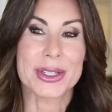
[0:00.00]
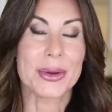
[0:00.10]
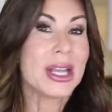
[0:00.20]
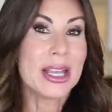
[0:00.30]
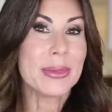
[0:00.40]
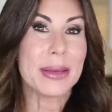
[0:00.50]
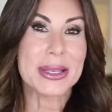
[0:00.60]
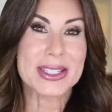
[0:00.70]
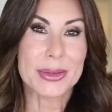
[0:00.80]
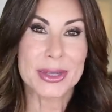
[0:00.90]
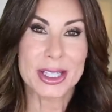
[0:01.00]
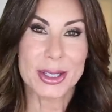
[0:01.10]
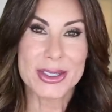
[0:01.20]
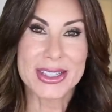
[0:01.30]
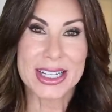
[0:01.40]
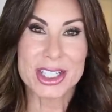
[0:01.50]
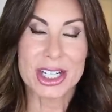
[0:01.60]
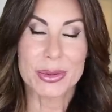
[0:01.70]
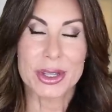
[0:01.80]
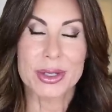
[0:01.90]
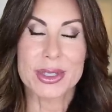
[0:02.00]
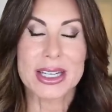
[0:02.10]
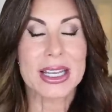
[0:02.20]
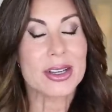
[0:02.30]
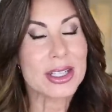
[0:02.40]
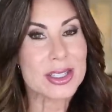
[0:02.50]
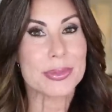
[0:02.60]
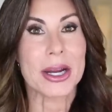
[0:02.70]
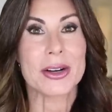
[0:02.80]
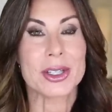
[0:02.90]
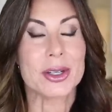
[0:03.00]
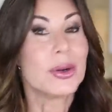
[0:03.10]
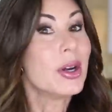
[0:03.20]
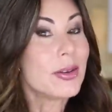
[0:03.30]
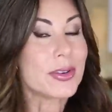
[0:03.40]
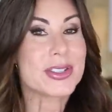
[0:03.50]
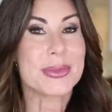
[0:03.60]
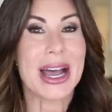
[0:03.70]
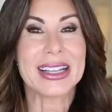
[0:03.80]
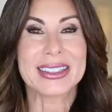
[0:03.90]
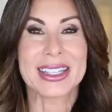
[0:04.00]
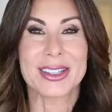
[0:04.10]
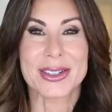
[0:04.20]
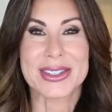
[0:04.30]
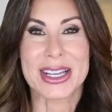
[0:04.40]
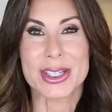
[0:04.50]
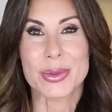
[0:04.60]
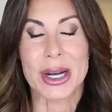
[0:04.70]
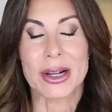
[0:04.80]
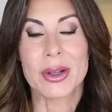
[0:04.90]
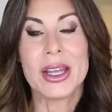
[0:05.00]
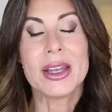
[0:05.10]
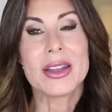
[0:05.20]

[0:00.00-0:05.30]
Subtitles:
So maybe some of the looks that I shared with you today could inspire you for some holiday looks as well.